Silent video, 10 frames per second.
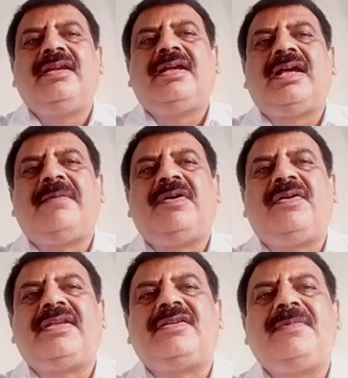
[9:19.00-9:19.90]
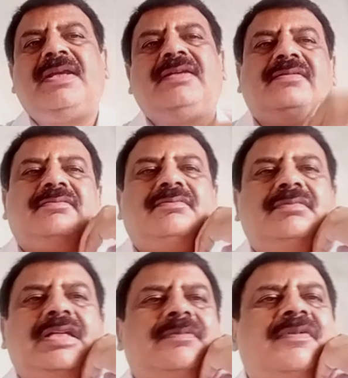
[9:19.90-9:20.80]
I'm an honest man.
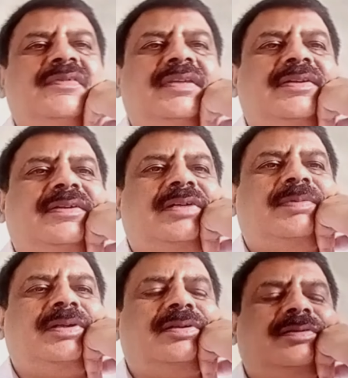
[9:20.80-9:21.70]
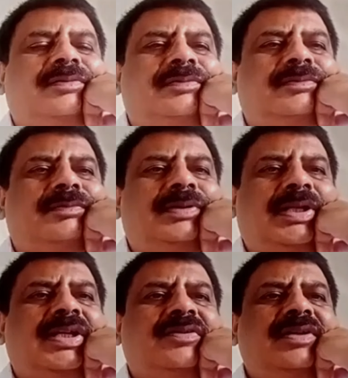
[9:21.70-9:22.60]
That's my vision statement. But
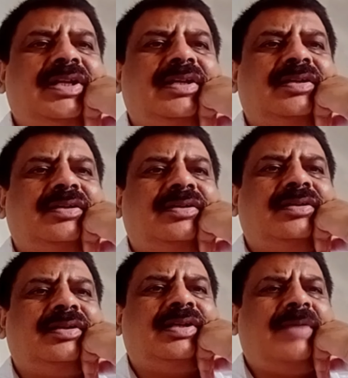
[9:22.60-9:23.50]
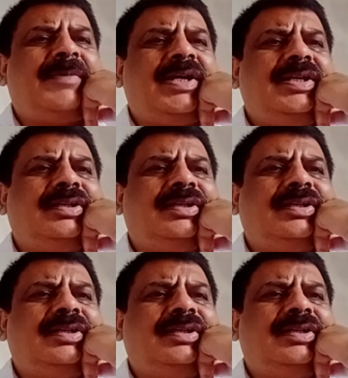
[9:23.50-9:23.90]
actually, am I?